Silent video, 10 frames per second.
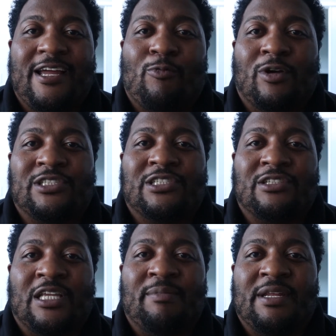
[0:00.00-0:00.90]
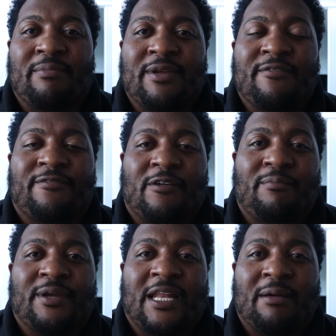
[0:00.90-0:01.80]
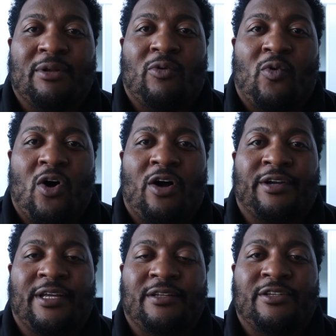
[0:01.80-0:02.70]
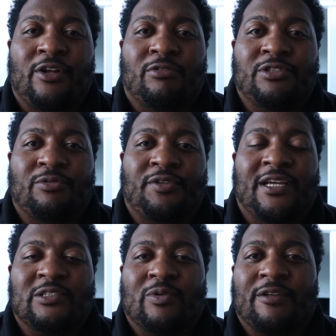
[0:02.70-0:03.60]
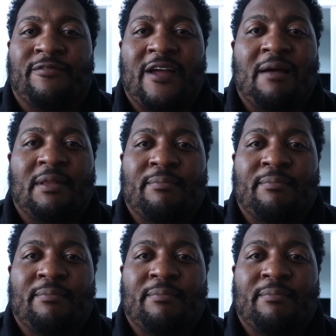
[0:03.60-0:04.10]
which limited me from being able to walk and, you know, do things with the family.